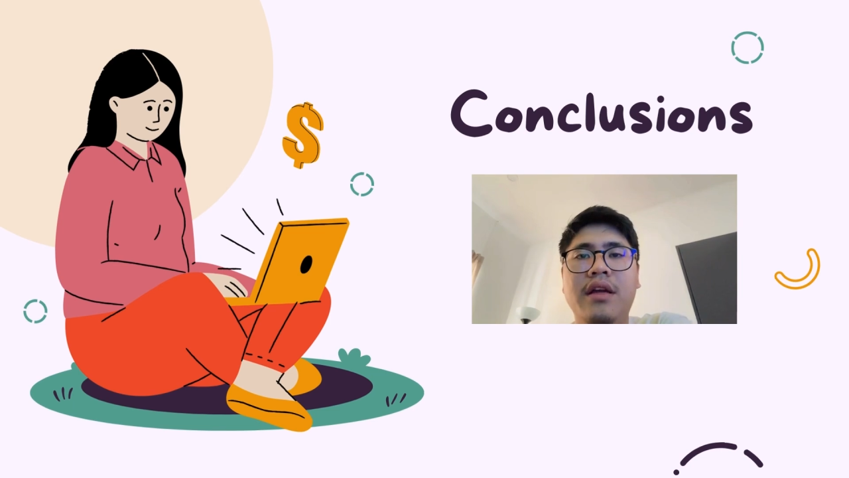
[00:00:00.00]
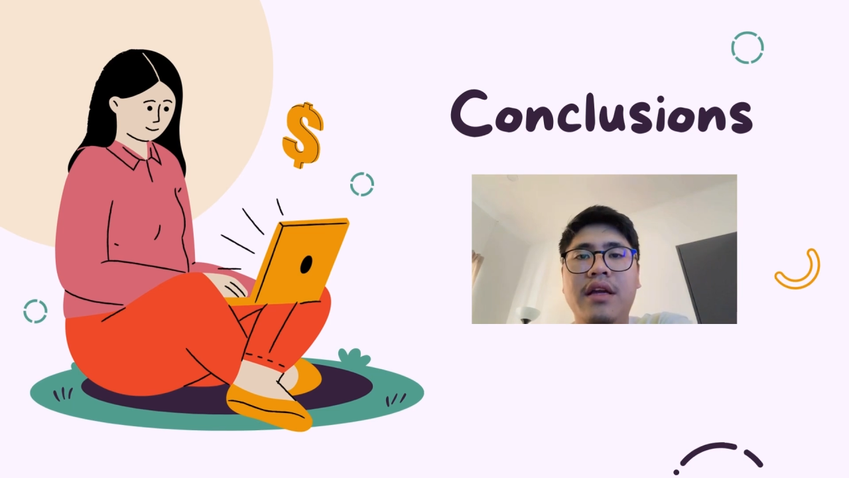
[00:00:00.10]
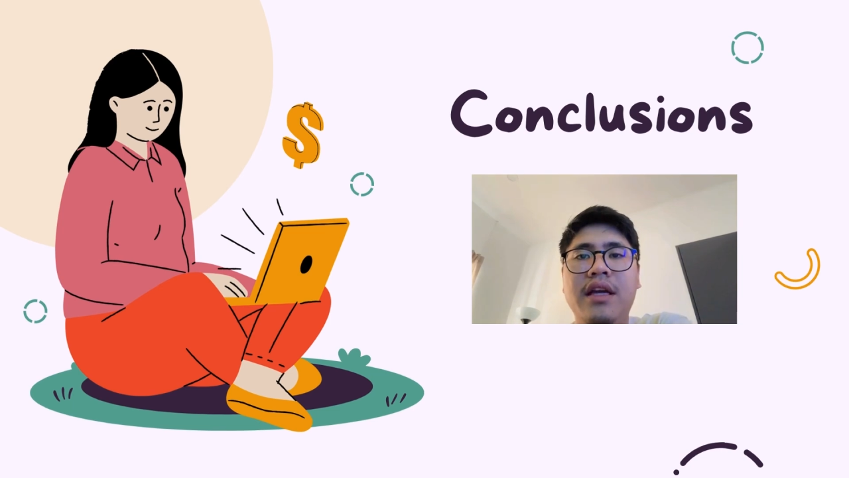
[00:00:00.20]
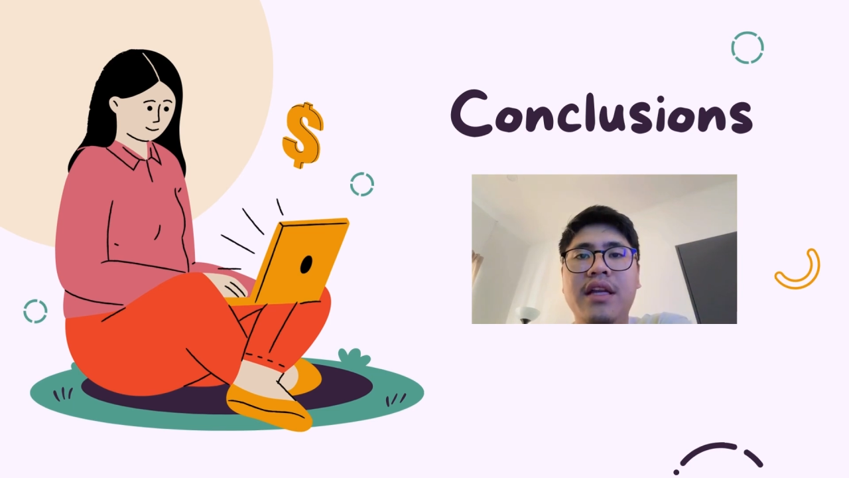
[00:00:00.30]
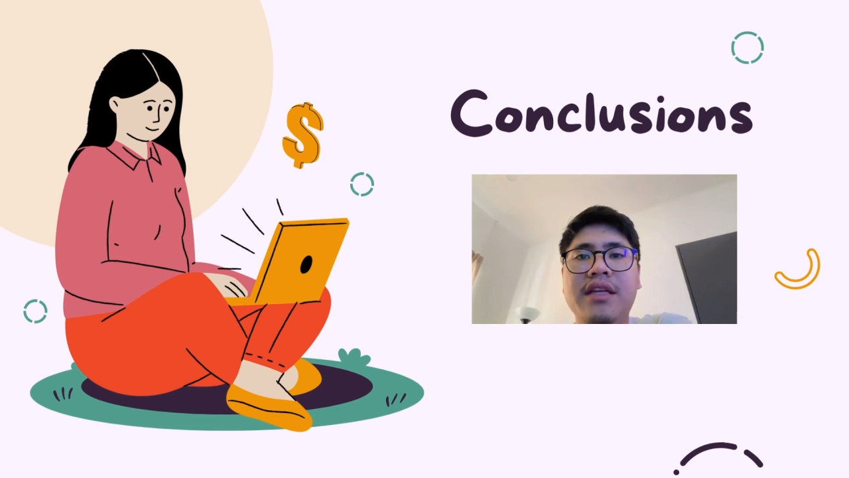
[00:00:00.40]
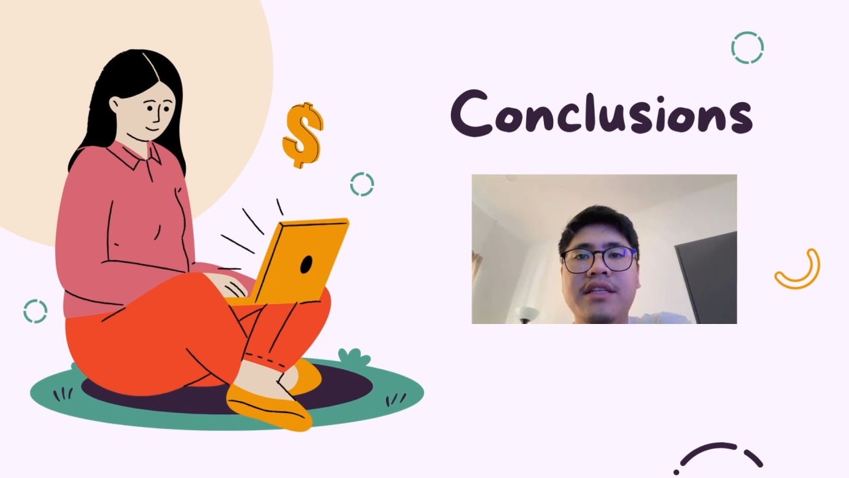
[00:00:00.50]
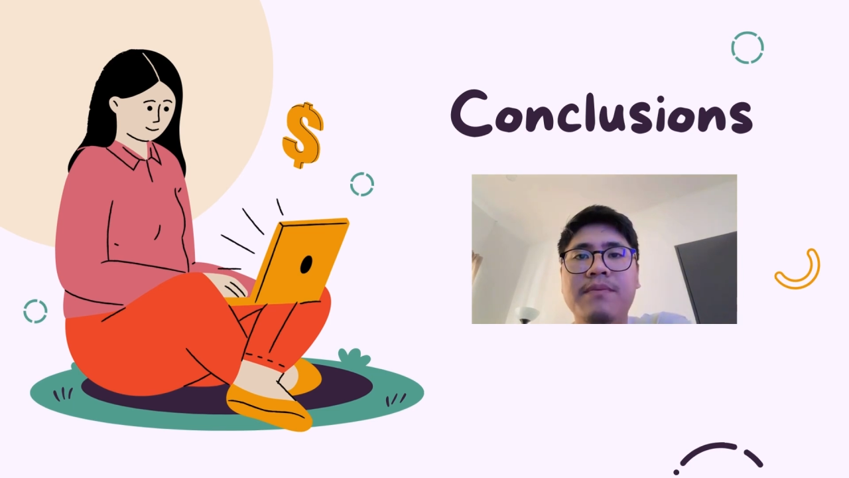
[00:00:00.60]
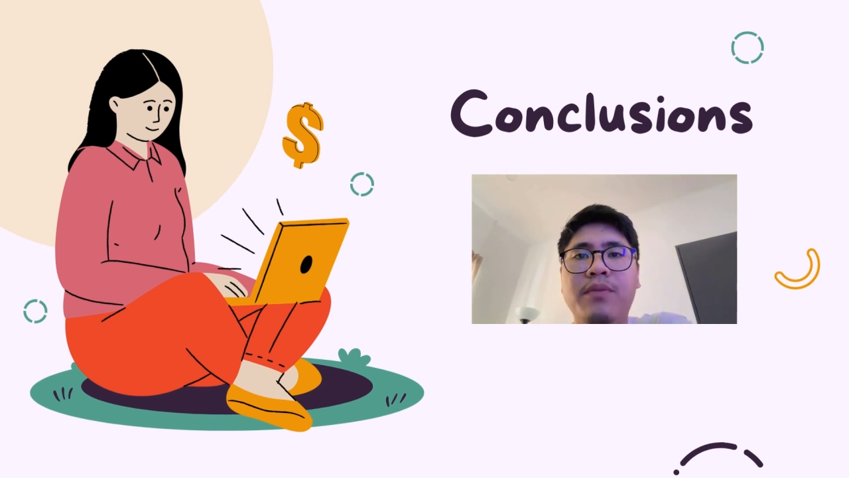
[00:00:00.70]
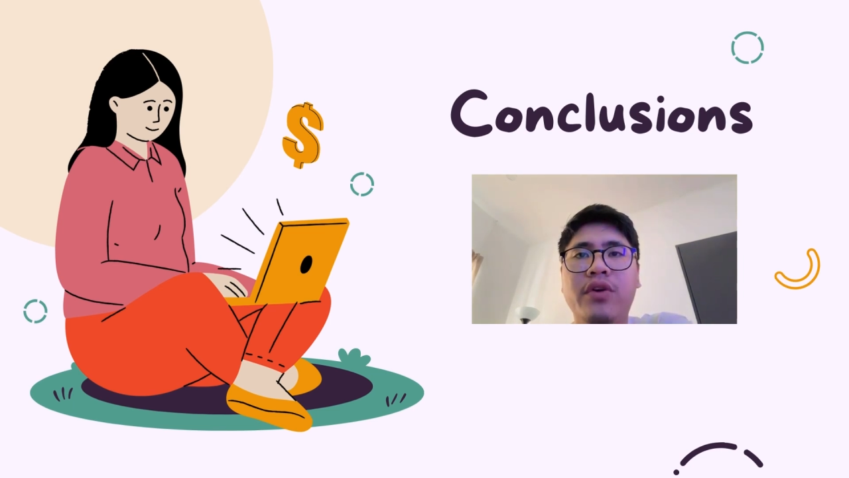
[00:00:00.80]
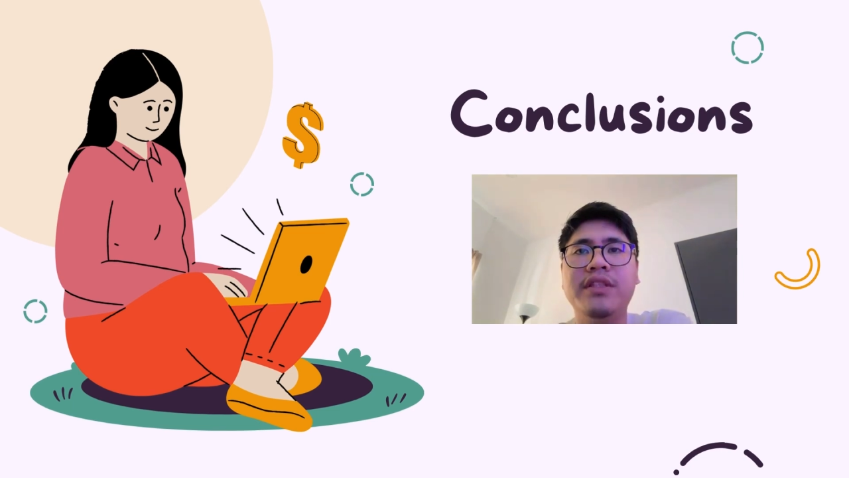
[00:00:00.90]
it is
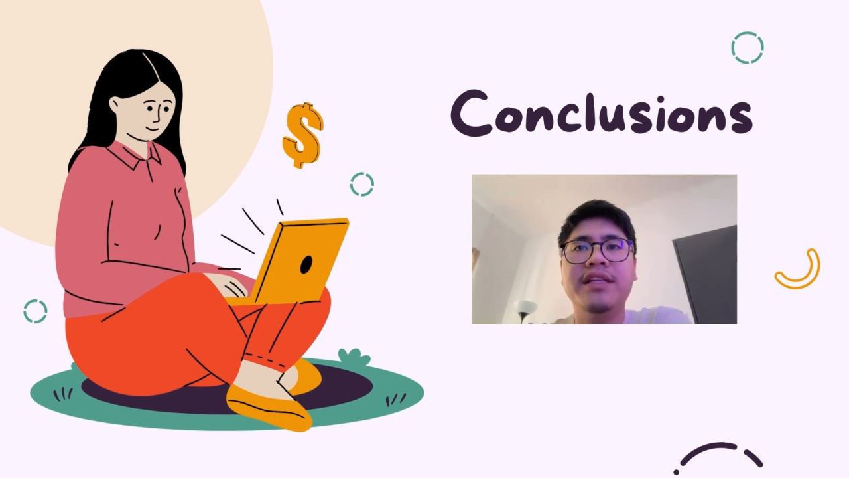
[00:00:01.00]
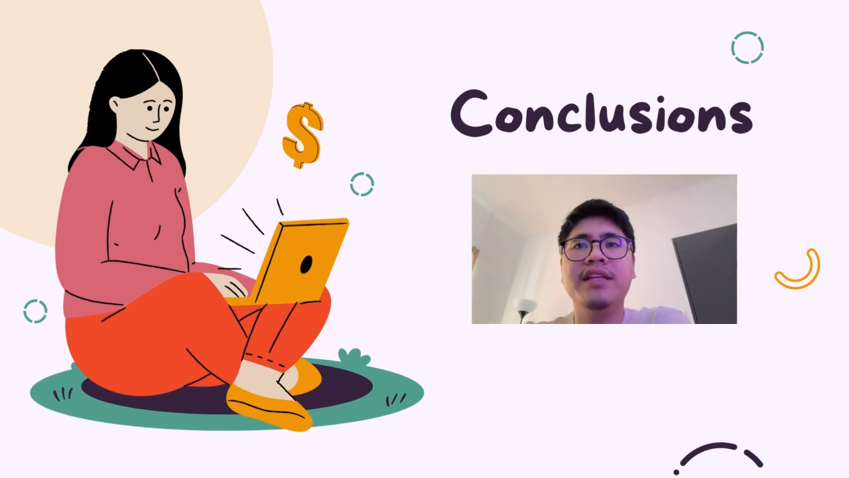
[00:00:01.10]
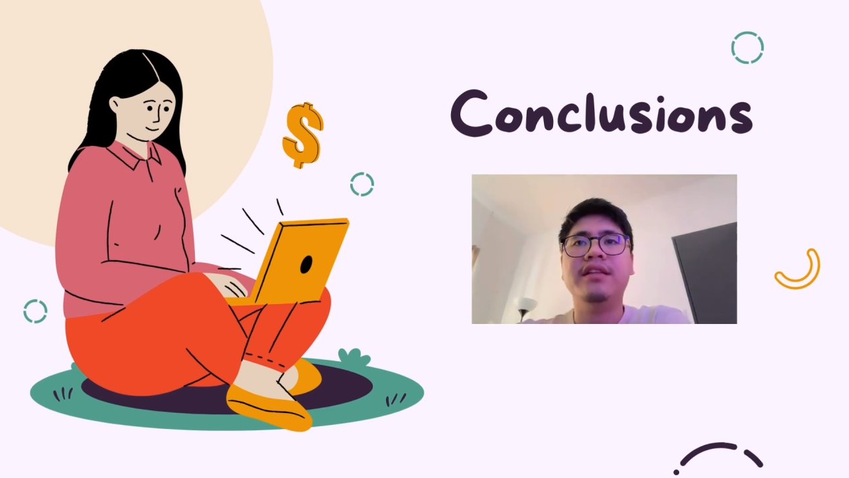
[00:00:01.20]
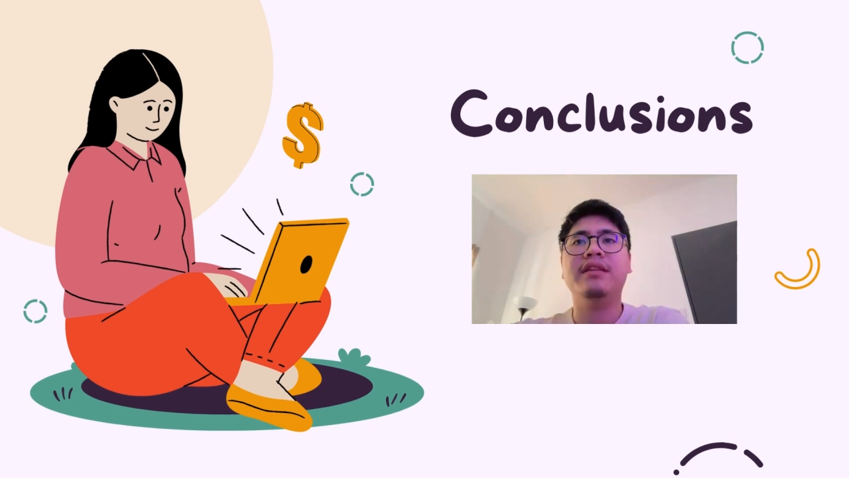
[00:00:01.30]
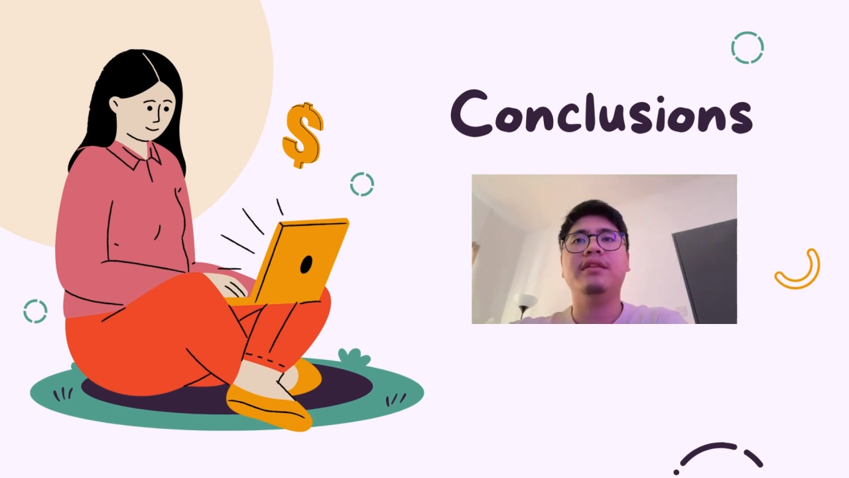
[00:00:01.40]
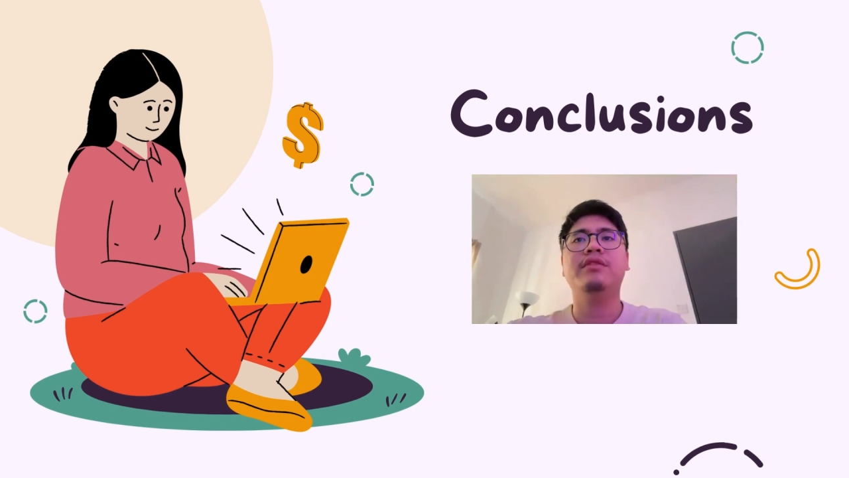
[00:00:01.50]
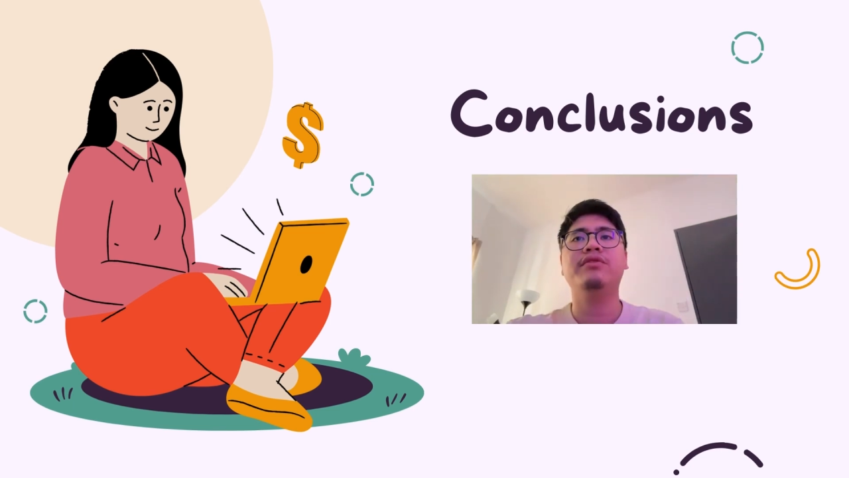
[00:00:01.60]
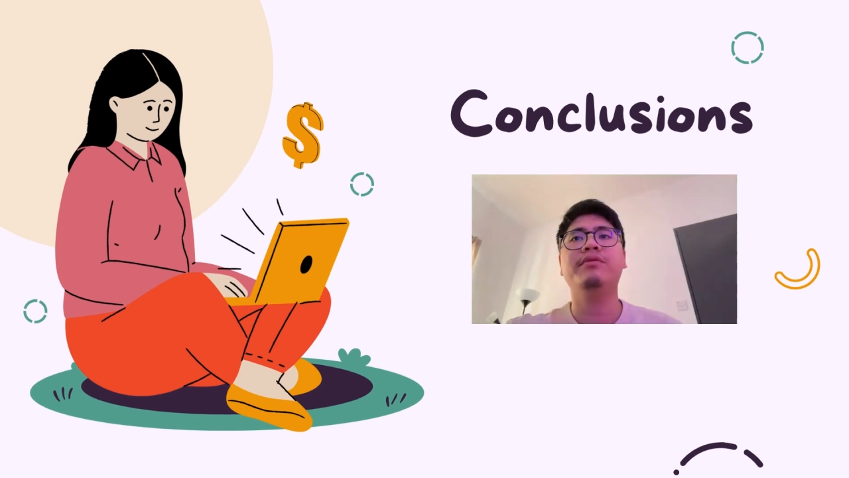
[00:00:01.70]
important to